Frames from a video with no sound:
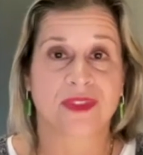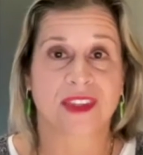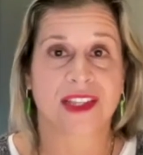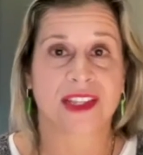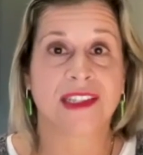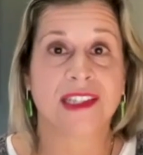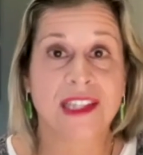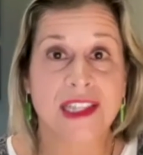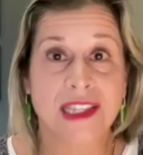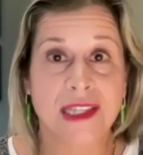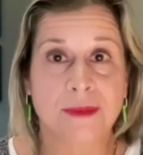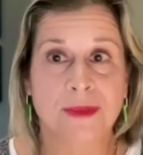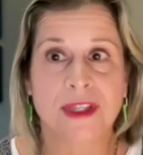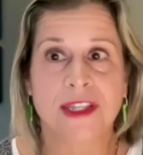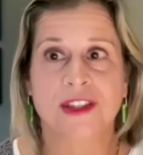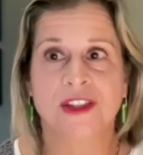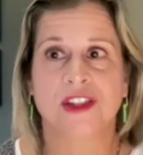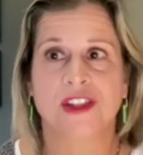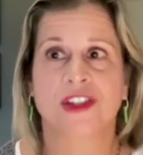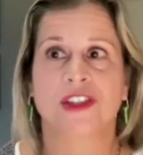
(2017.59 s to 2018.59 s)
clean the
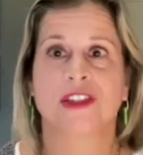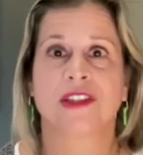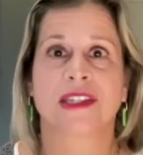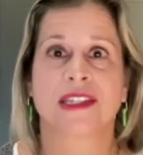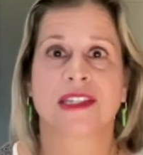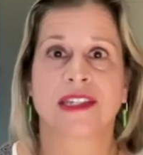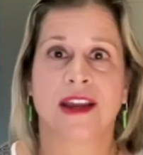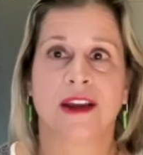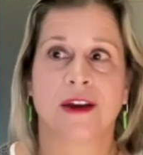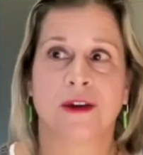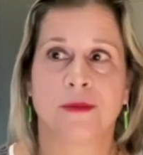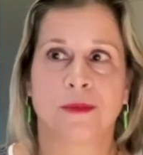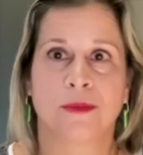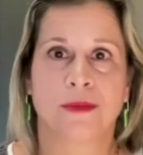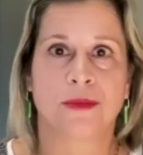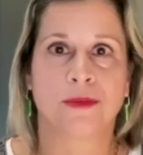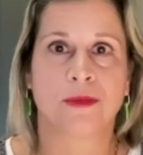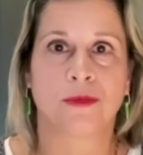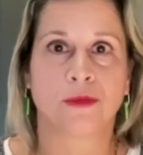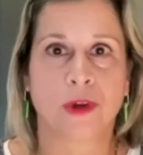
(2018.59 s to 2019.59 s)
beaches, to help
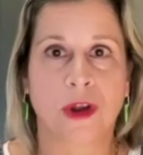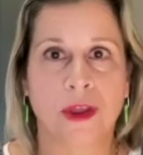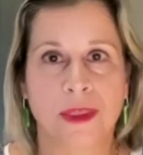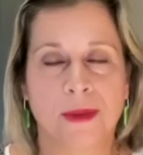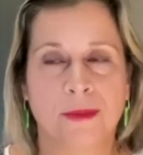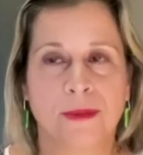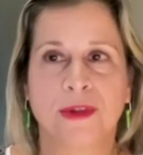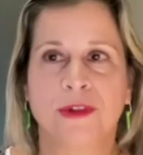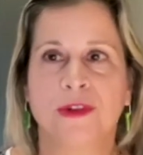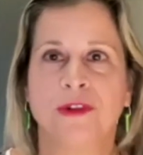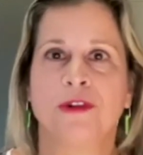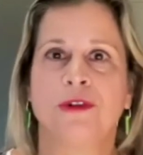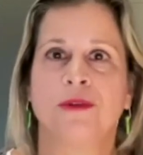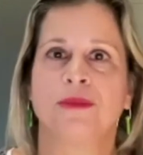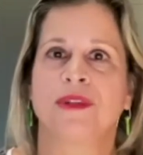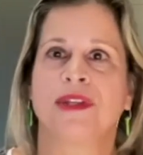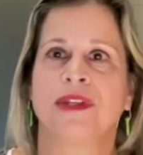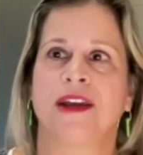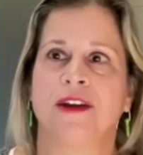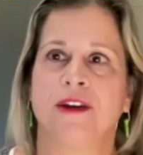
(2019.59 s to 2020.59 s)
run the
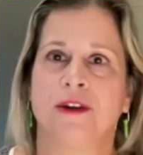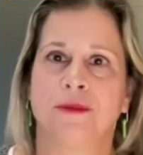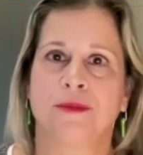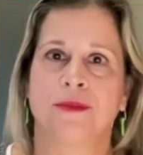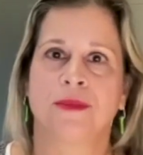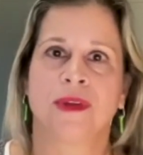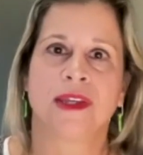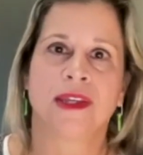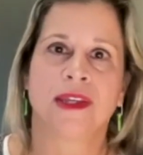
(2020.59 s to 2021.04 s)
boom, to help